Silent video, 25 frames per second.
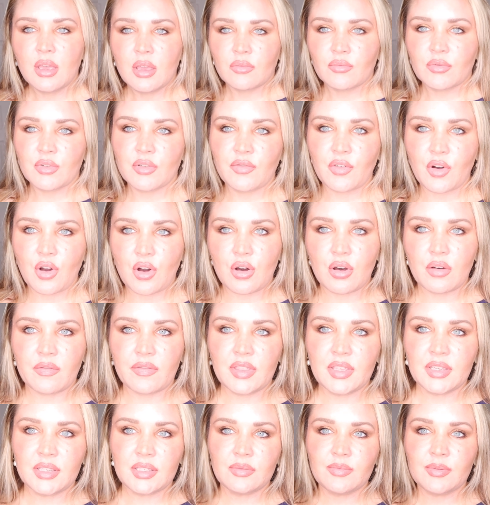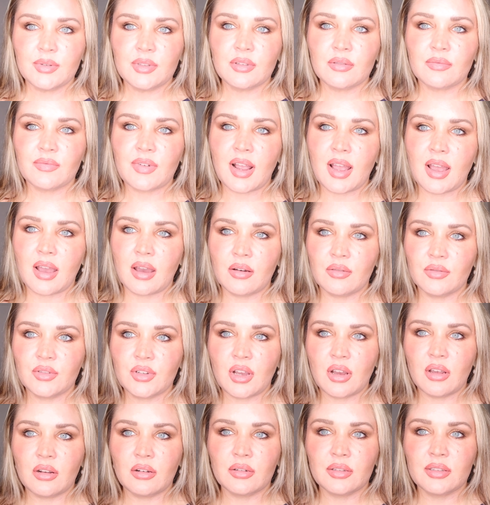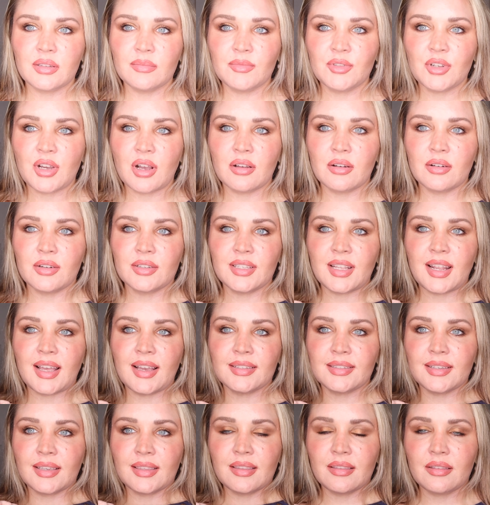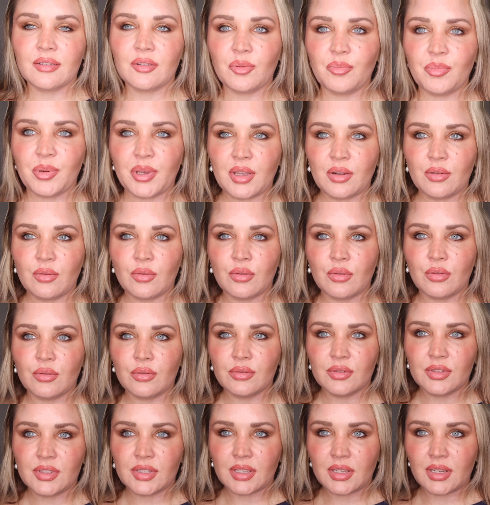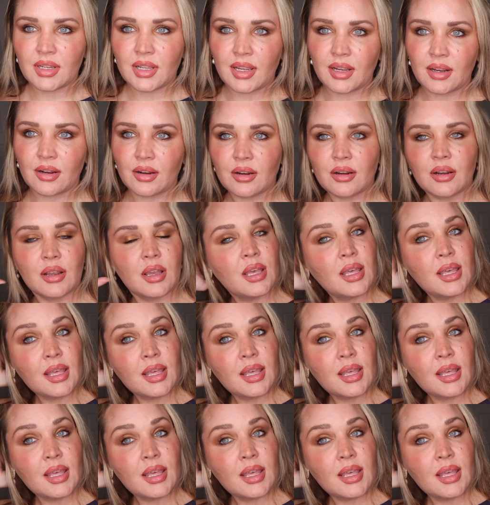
Revolve. This was around a hundred some dollars. It has like the little pinholes in here.